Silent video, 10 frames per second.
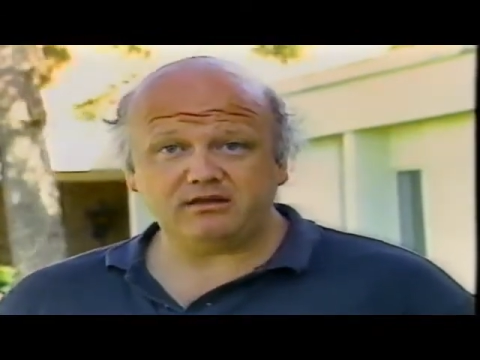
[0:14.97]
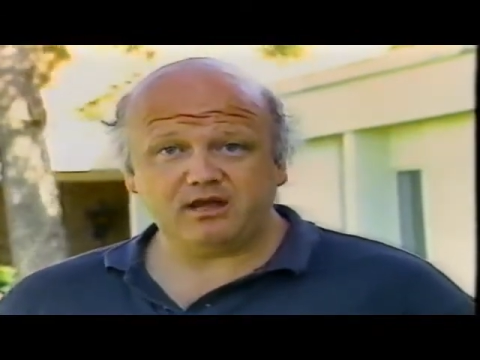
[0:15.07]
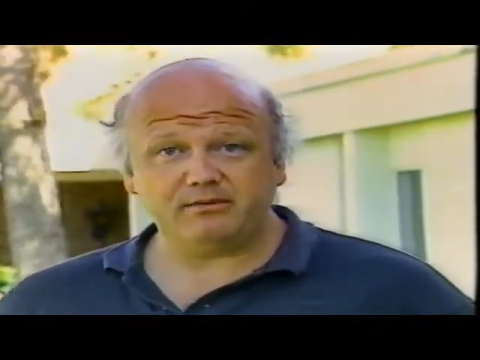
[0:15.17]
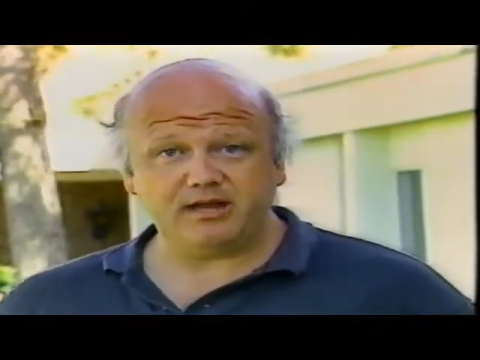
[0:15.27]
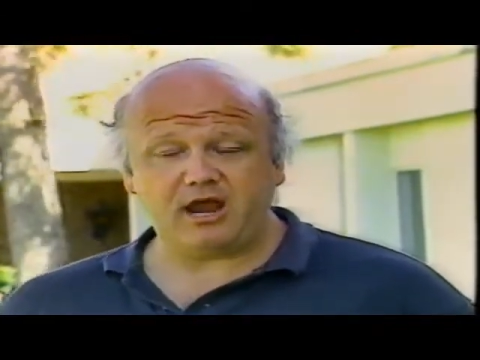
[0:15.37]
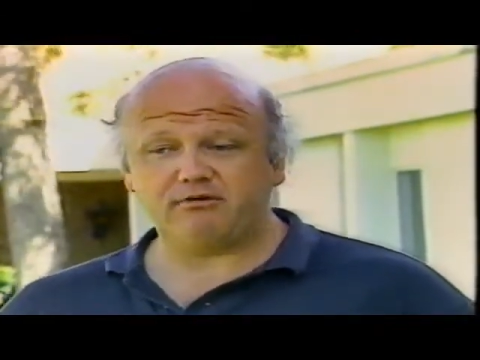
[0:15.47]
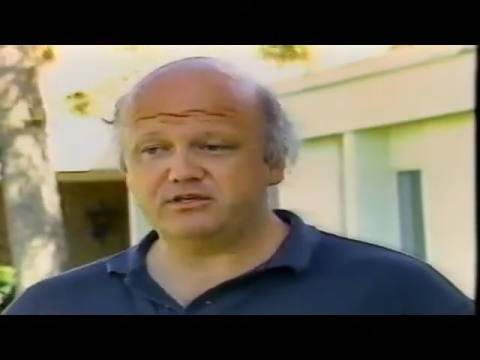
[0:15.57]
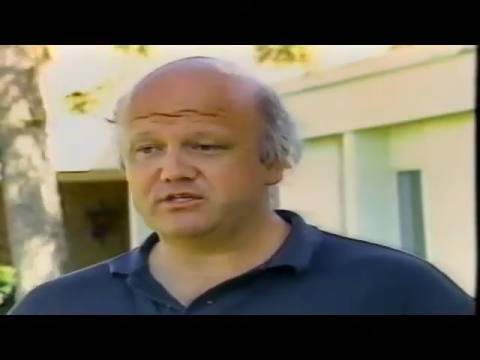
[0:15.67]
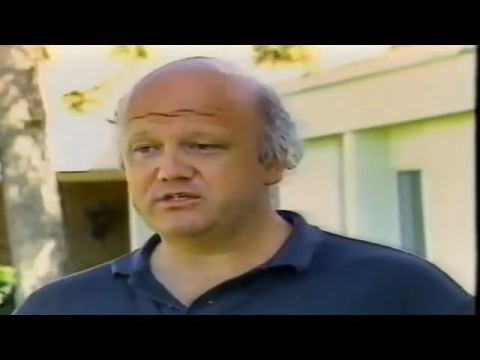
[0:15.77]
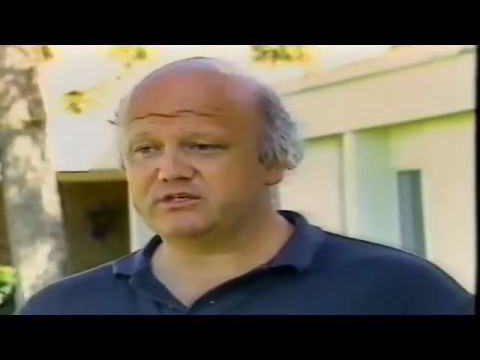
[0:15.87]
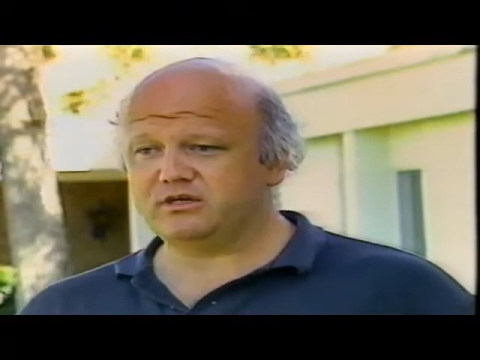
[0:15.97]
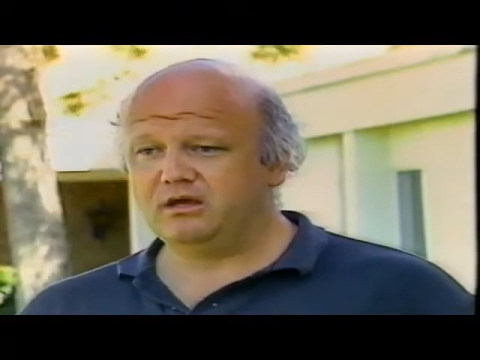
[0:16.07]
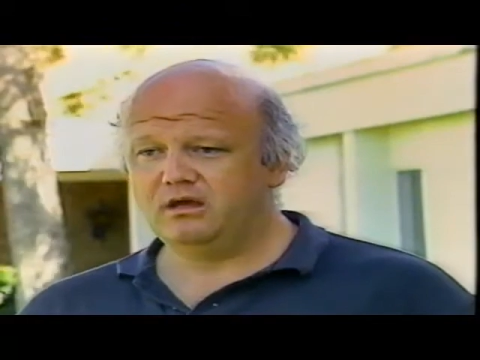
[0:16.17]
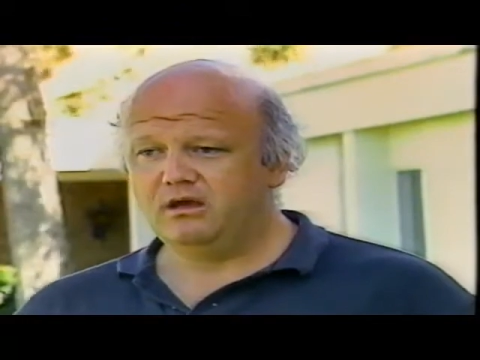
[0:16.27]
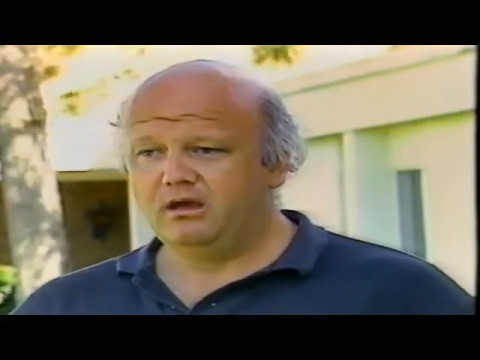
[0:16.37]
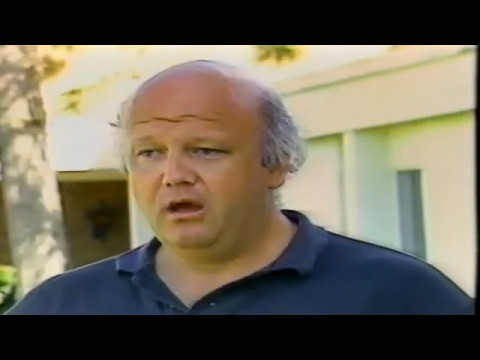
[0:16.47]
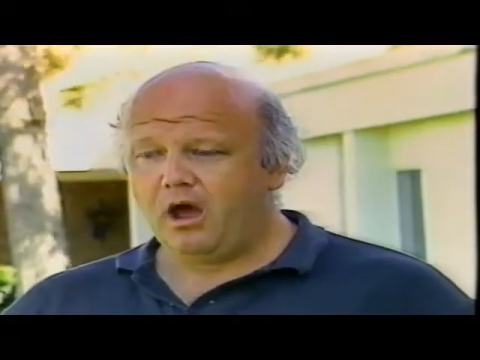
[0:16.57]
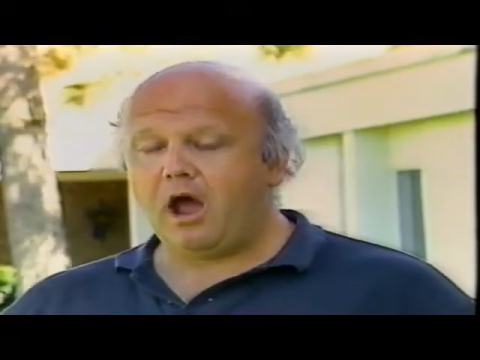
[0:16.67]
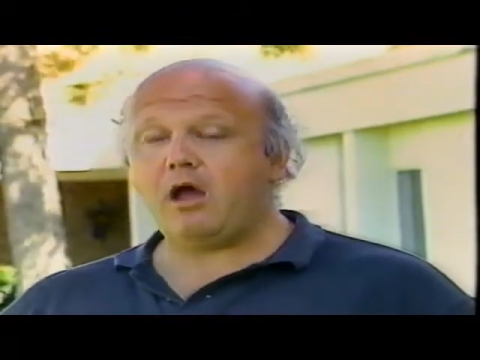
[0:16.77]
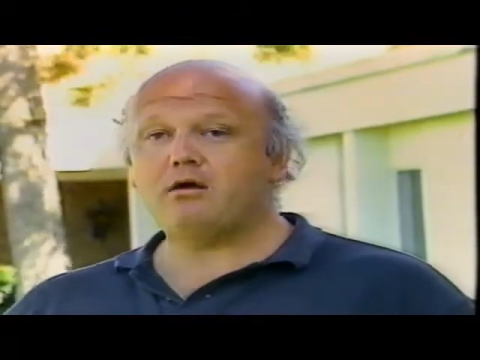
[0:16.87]
I mean, Harry says, uh,
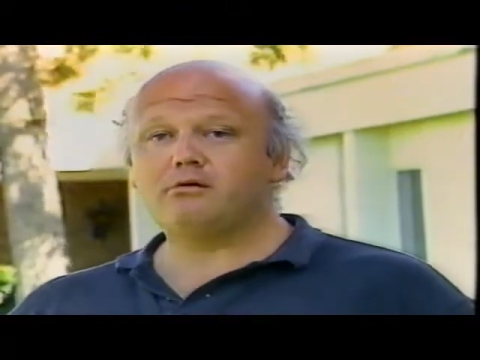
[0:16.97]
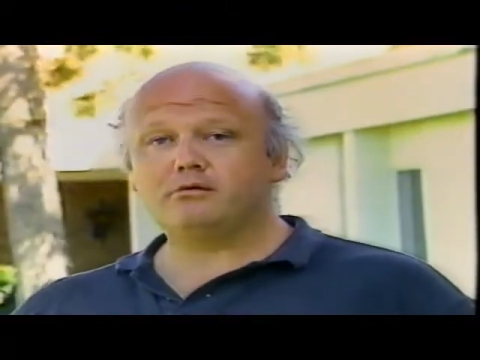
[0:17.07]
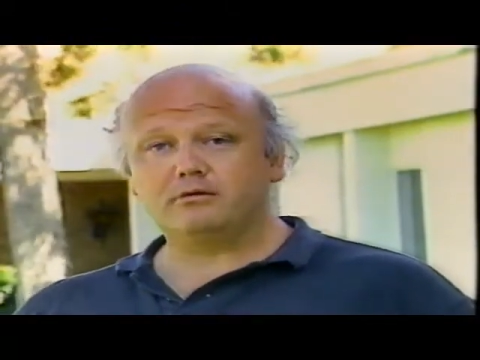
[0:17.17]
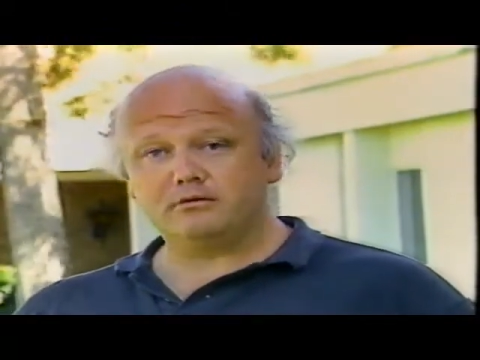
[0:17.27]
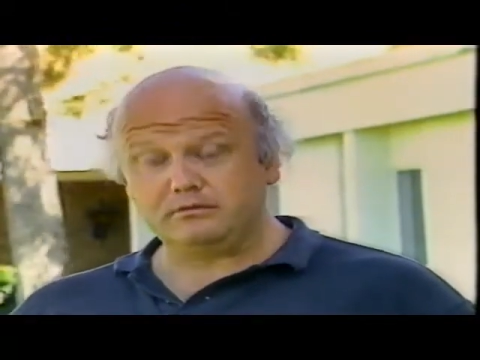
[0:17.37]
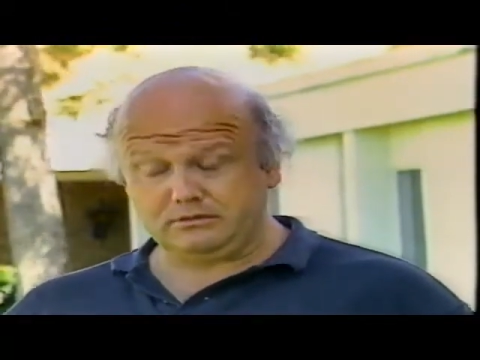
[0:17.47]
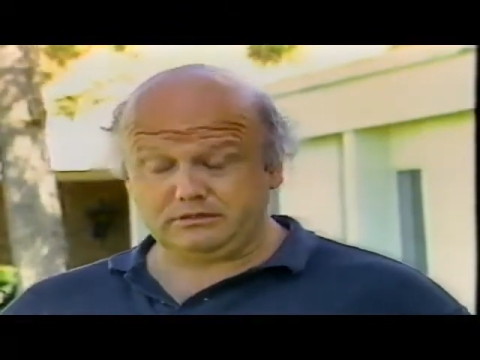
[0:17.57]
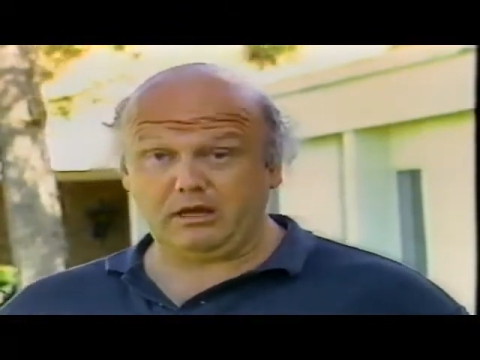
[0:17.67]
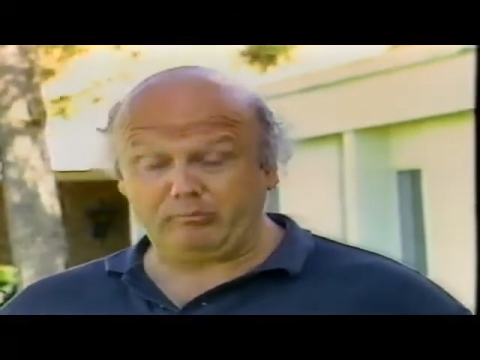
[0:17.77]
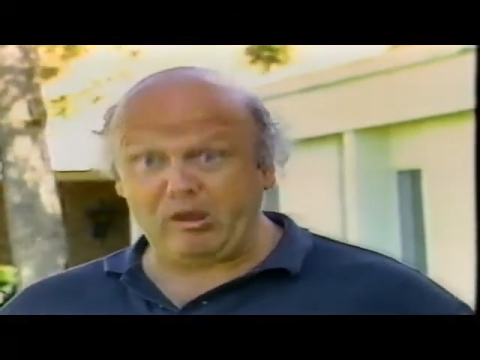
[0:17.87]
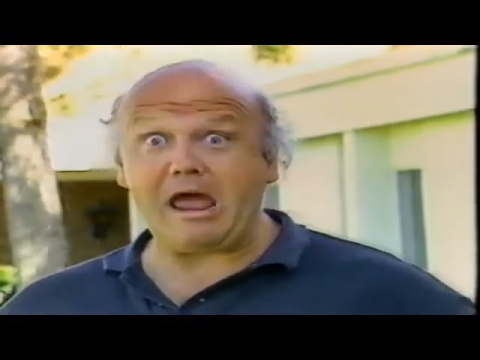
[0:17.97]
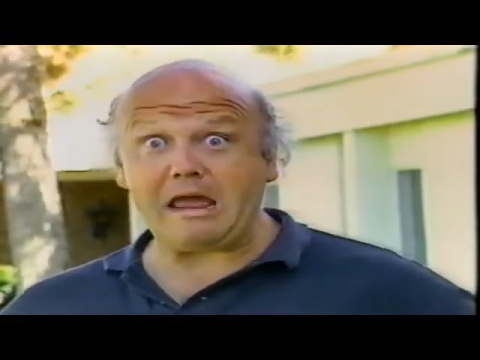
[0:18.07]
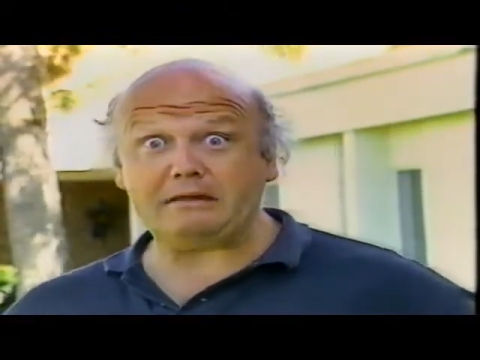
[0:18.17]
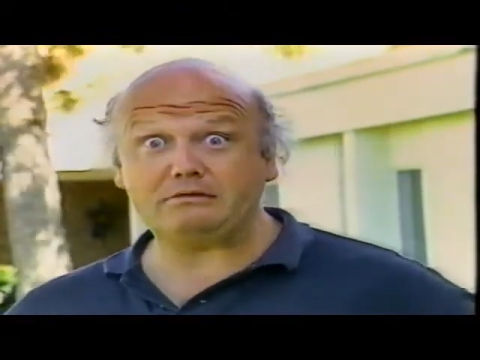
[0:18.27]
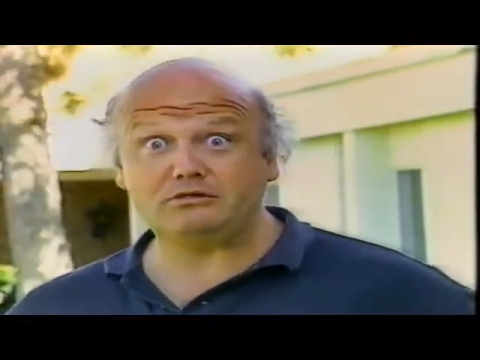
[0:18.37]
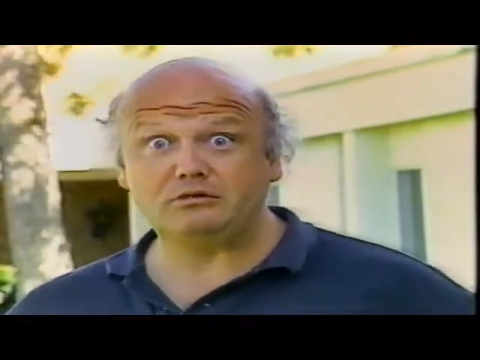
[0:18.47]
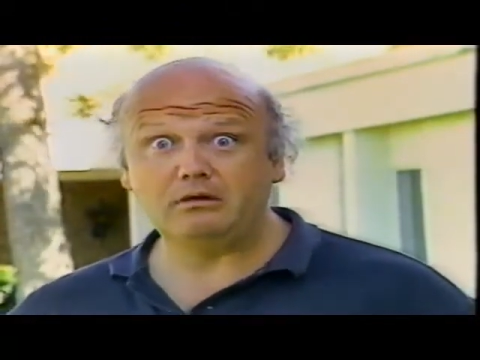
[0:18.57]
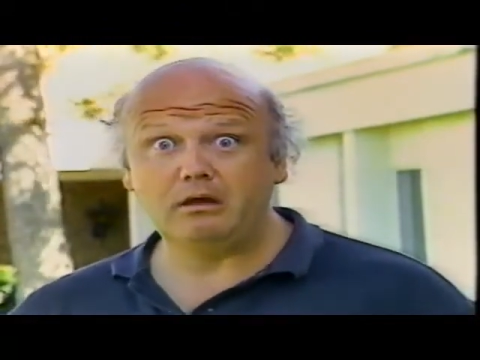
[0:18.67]
here's the pitch!